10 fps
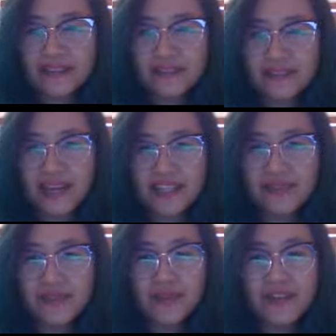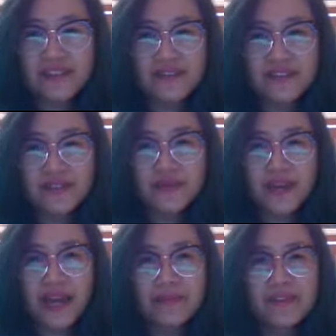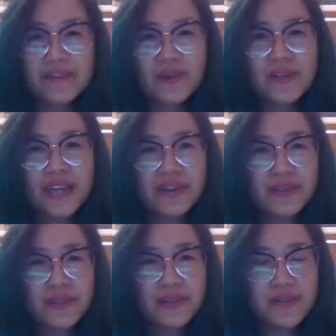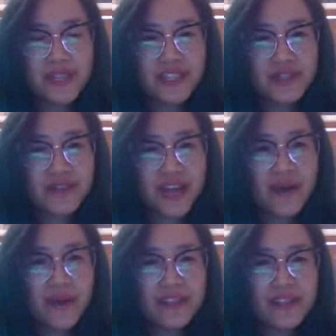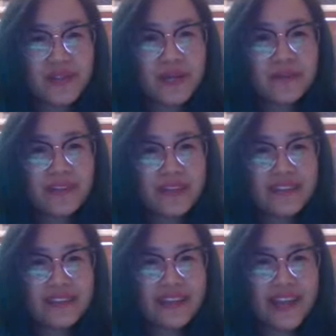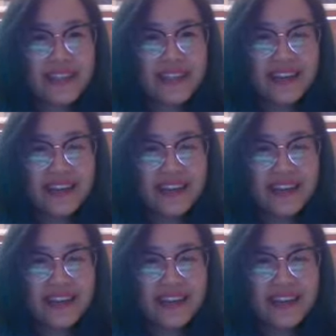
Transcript: stats for the rest of us who perhaps don't have a good picture of how extreme things can get?